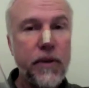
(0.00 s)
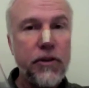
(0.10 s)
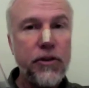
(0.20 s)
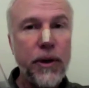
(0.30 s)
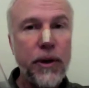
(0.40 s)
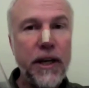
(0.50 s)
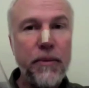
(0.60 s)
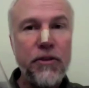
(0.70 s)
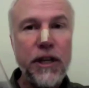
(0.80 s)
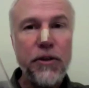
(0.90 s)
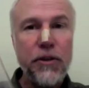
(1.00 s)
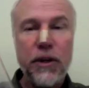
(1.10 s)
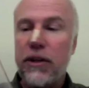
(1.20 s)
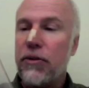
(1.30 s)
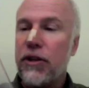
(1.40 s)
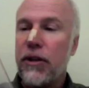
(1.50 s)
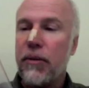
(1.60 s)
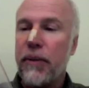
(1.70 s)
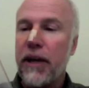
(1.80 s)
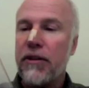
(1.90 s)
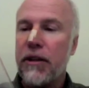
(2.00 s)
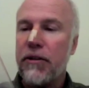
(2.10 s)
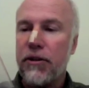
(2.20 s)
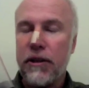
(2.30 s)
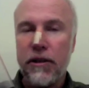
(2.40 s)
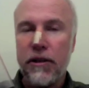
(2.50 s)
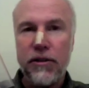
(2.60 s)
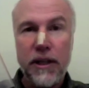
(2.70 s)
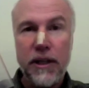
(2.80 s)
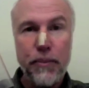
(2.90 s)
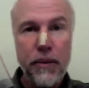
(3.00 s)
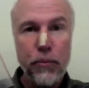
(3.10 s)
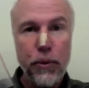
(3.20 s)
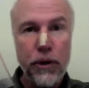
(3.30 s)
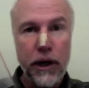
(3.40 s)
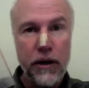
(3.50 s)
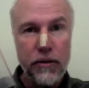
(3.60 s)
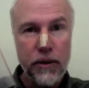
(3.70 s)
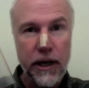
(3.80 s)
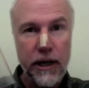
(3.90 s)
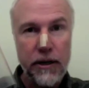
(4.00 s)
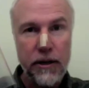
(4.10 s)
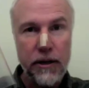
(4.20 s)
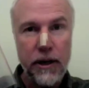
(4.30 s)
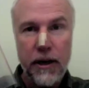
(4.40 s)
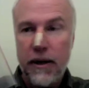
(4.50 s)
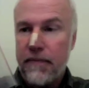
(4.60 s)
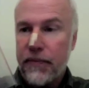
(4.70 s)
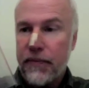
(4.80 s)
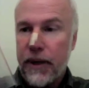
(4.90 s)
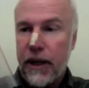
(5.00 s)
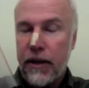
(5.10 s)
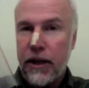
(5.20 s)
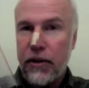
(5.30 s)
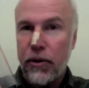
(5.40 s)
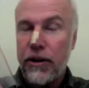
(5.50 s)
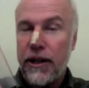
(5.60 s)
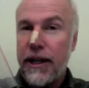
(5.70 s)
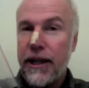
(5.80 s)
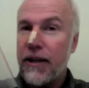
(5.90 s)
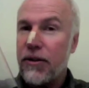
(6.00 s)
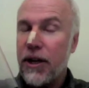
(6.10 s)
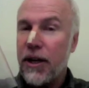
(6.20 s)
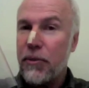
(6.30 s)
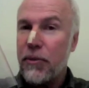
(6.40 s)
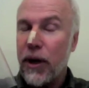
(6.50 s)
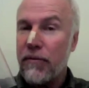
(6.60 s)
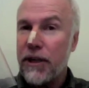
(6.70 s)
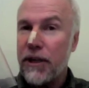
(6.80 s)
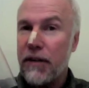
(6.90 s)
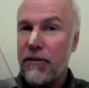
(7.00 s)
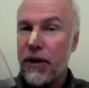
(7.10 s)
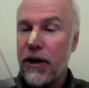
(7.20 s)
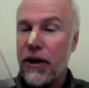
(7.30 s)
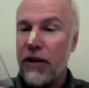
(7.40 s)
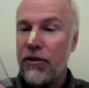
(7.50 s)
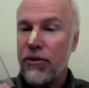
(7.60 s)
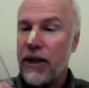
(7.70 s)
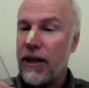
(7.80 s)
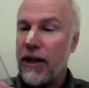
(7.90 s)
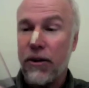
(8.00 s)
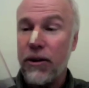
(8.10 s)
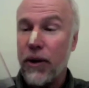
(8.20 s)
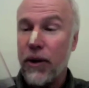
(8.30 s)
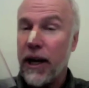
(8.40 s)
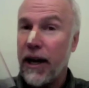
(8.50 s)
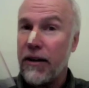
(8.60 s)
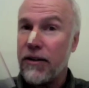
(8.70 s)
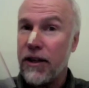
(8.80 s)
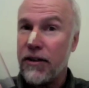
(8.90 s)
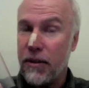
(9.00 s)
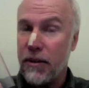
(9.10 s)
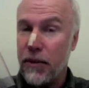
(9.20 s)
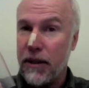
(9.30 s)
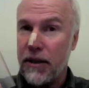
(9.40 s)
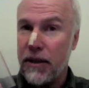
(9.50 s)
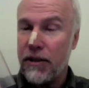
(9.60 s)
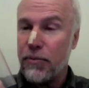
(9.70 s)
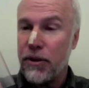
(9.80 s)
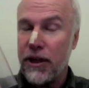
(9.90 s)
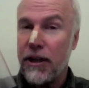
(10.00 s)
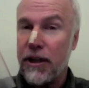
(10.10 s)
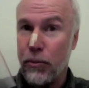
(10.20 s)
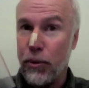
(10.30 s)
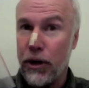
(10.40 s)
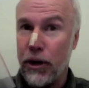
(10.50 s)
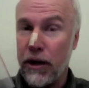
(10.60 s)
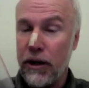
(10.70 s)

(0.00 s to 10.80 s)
So an image that you can use here, imagine that there's a little sleeping Buddha right here. Uh-huh. And in order to get to him, you have to get very concentrated. That's the only way to access him at, at, this particular Buddha.